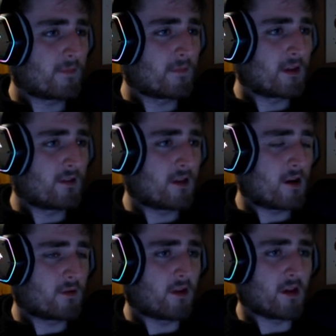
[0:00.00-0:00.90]
Let's
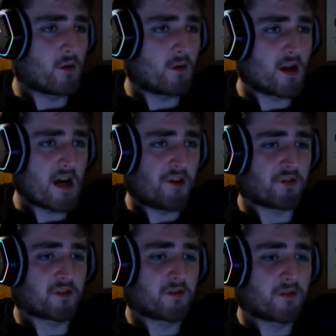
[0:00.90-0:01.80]
talk to the old
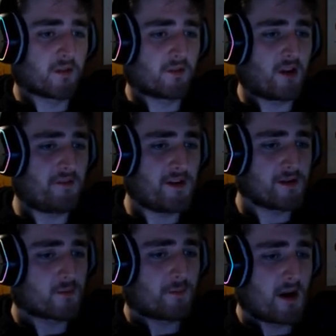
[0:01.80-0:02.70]
codger and see if he
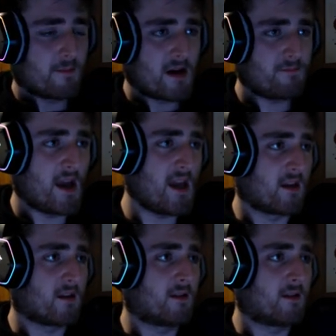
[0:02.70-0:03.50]
can repair my pan.